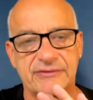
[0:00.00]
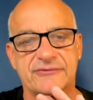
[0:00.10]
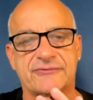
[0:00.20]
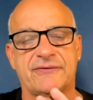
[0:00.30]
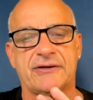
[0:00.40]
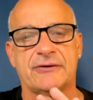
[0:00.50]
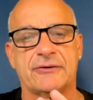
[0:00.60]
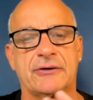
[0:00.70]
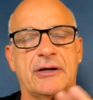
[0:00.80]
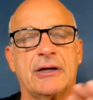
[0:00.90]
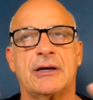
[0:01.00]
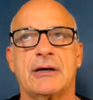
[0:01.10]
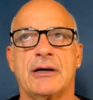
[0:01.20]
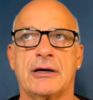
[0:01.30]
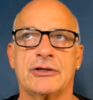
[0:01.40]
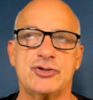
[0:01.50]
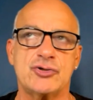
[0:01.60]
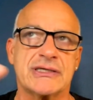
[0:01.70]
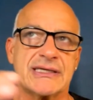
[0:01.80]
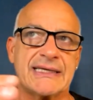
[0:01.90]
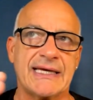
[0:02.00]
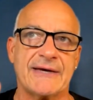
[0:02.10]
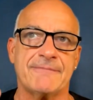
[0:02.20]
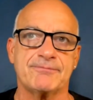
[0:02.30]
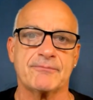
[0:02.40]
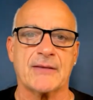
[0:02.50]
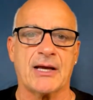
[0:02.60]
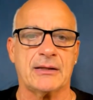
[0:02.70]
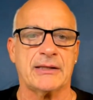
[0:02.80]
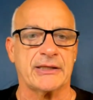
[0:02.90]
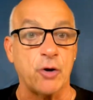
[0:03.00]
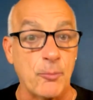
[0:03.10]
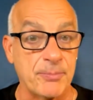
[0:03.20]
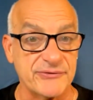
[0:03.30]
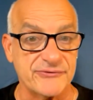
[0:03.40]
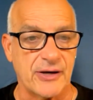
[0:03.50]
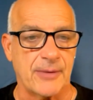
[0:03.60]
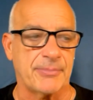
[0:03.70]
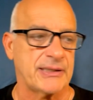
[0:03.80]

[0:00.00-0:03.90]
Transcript: the sphere, you can get, like it opens up.